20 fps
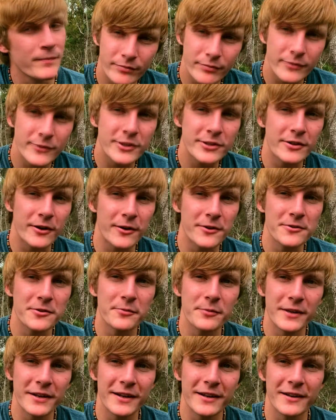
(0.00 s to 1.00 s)
it starts with
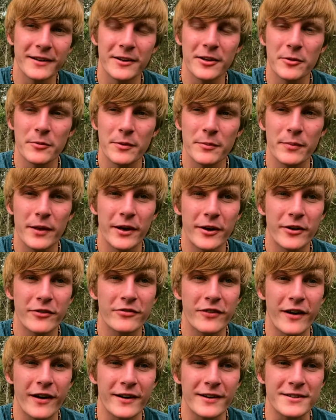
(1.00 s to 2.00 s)
me getting a little bit better at
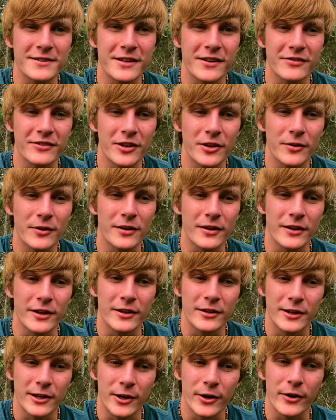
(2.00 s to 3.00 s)
finding stuff locally,
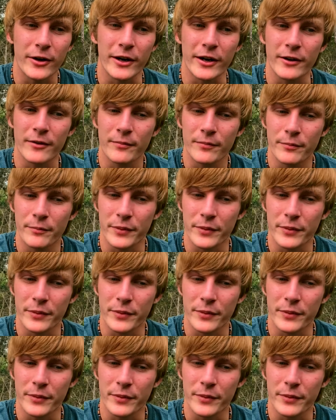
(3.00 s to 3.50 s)
learning,